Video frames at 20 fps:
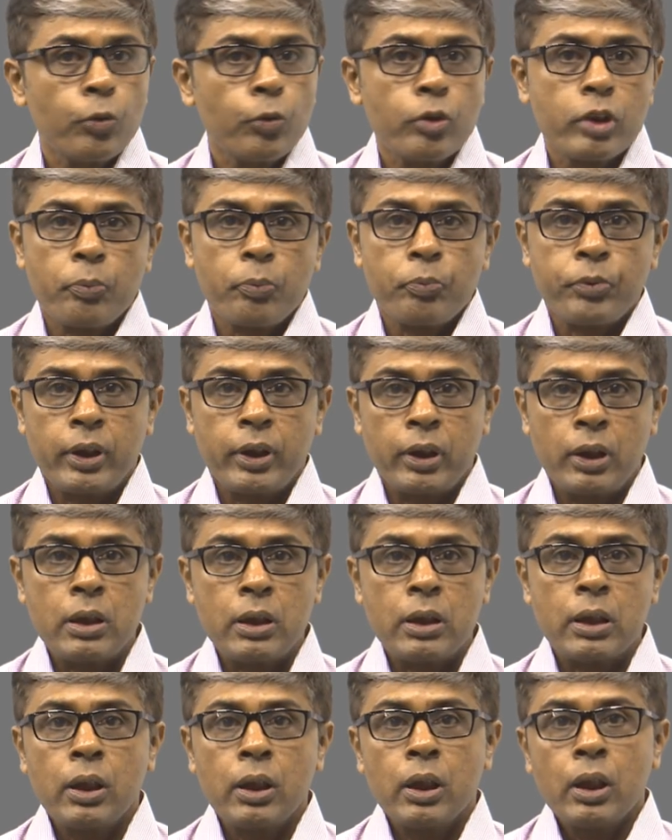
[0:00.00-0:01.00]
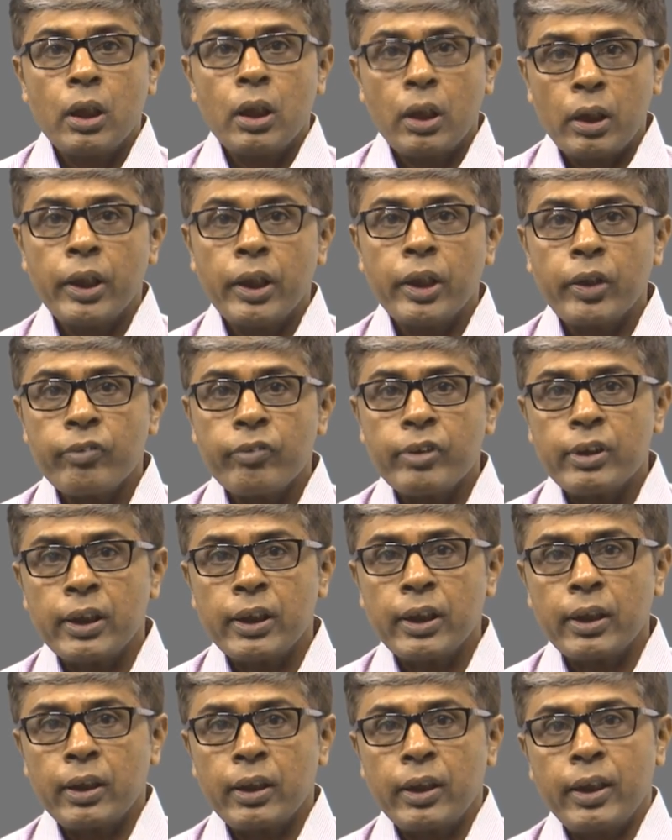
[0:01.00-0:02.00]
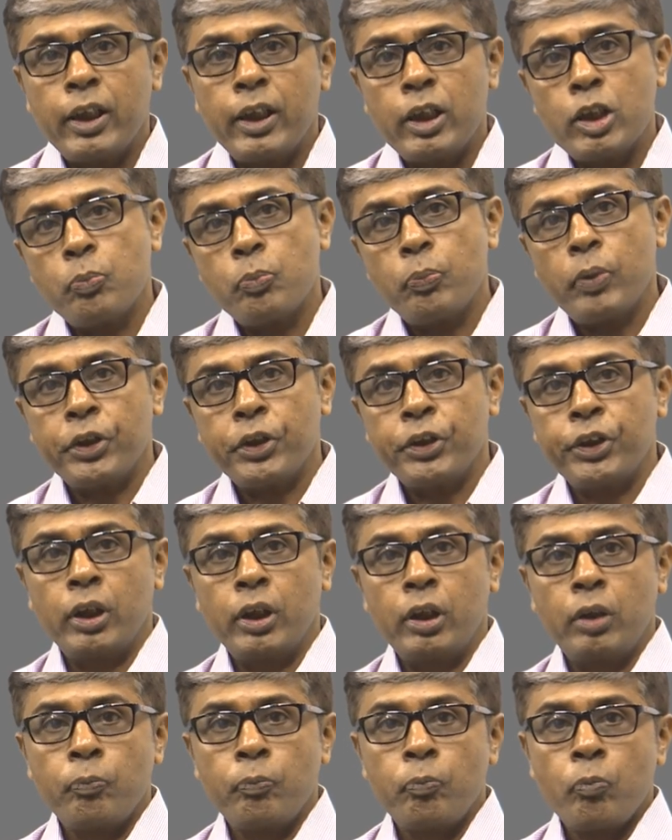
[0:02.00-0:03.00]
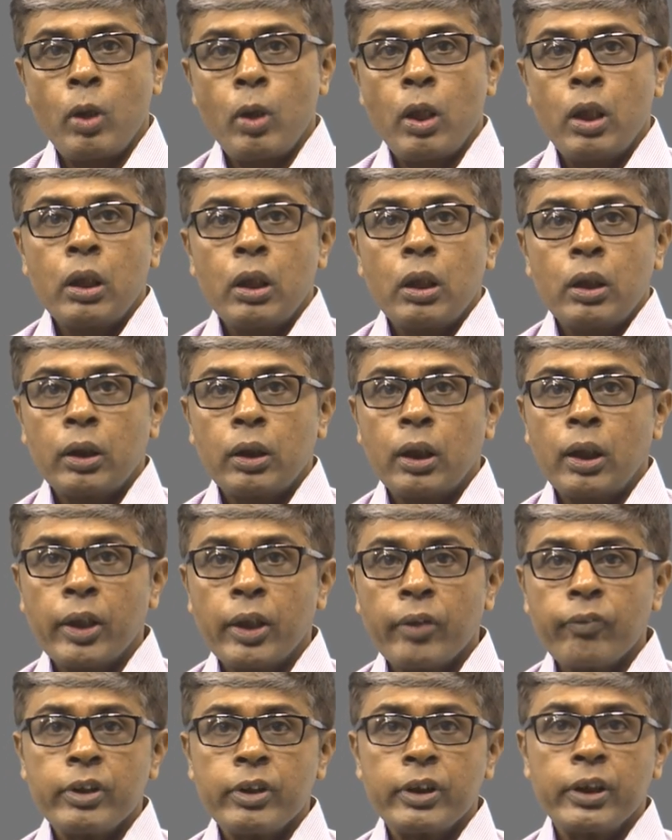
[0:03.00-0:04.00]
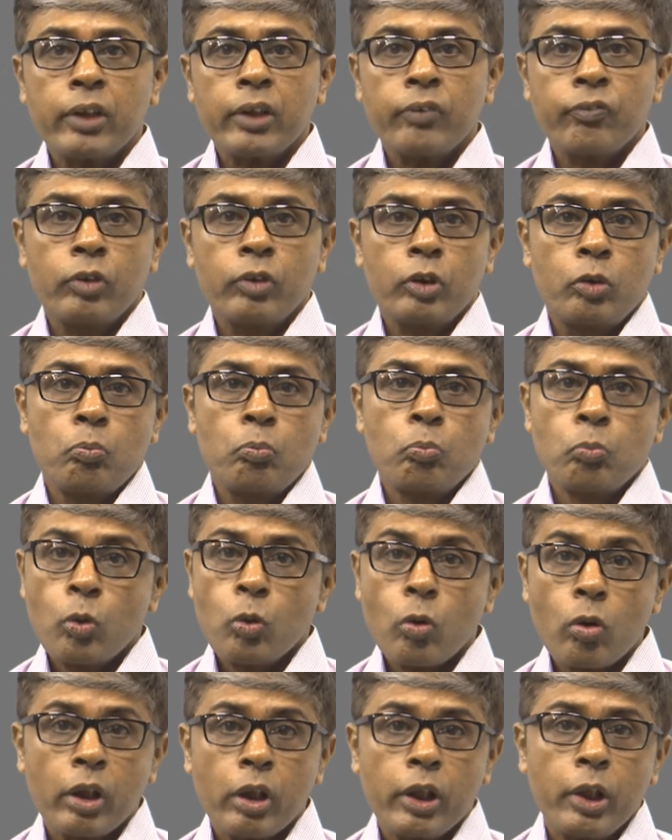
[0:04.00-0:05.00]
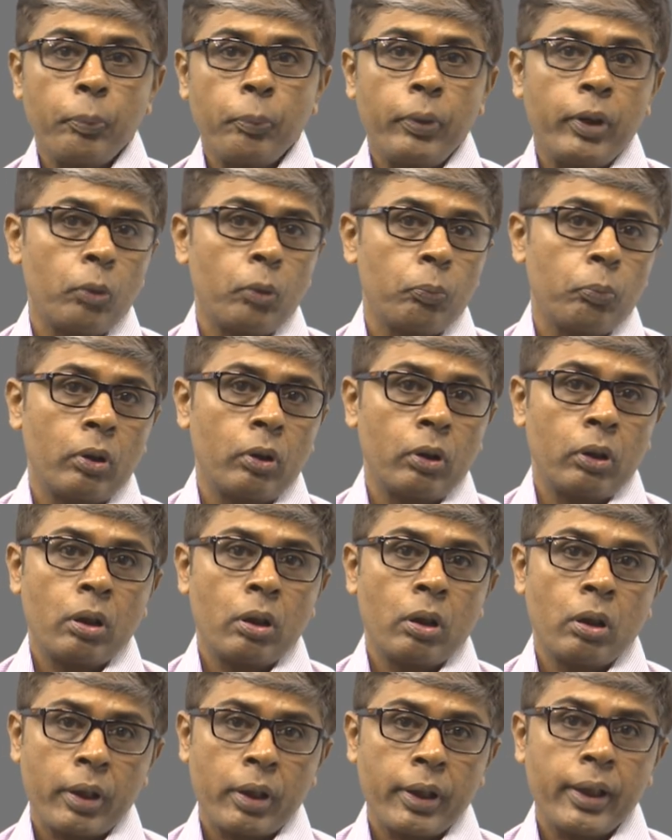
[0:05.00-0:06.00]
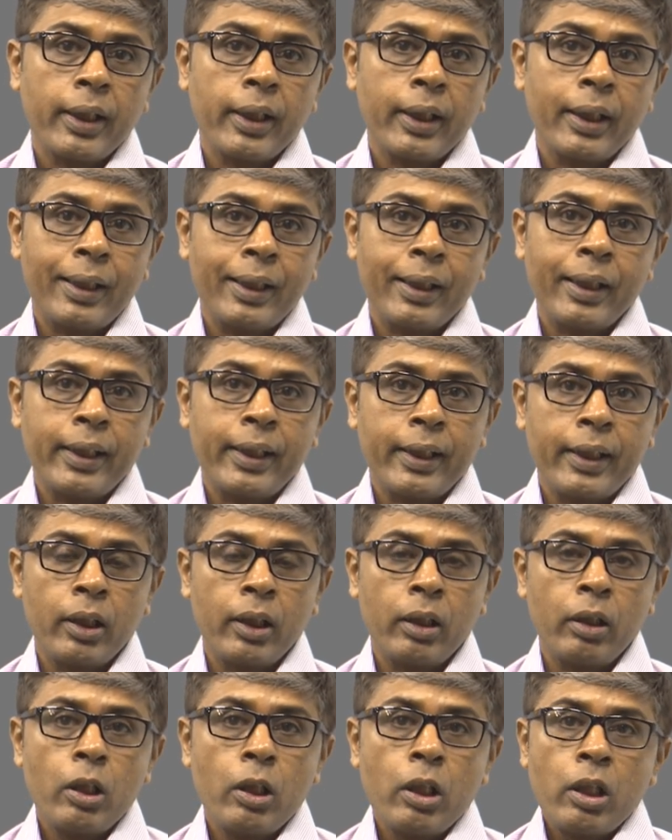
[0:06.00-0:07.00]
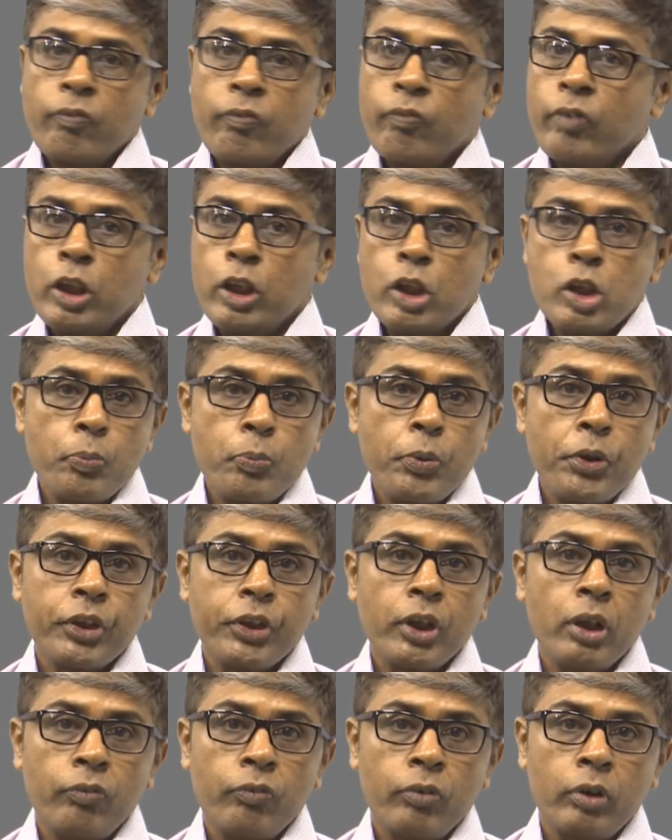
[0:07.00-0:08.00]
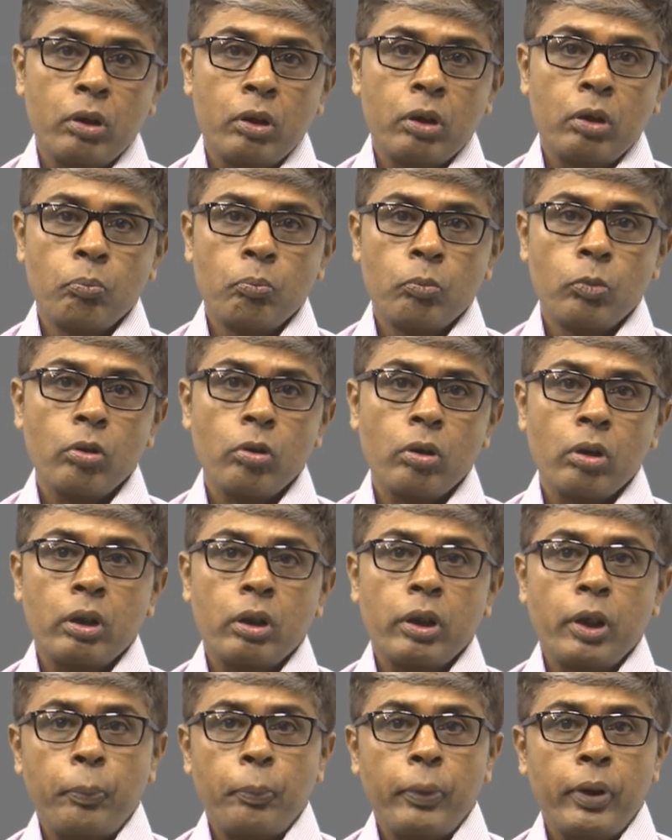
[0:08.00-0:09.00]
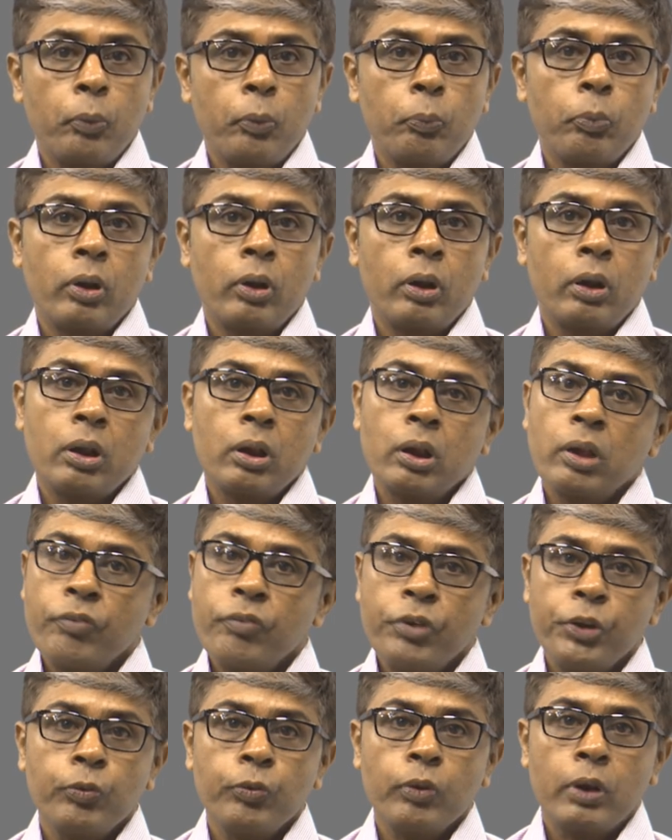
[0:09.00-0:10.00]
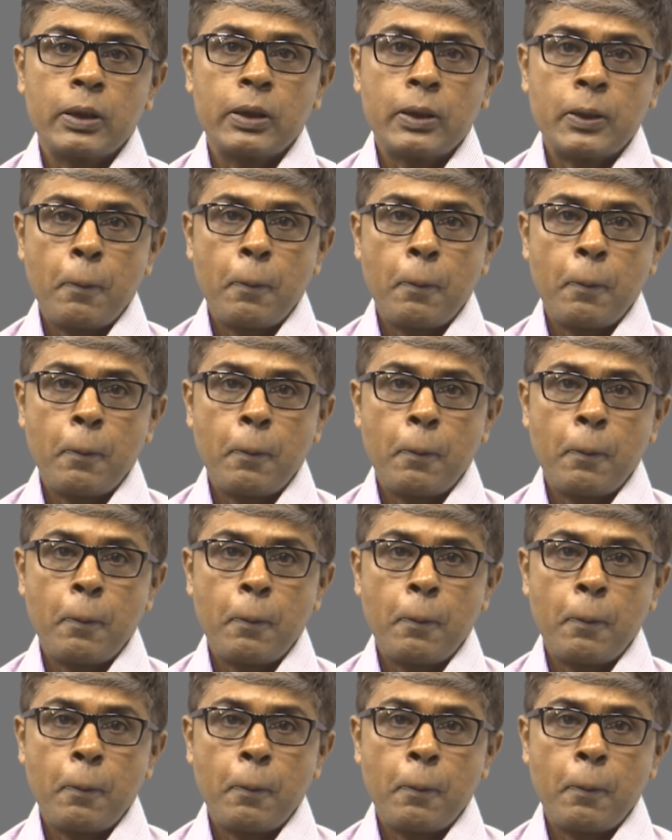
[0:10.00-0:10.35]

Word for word: subchannels, linguistic and spatial. The linguistic would more depend upon reading and writing while spatial would more depend upon the visuals.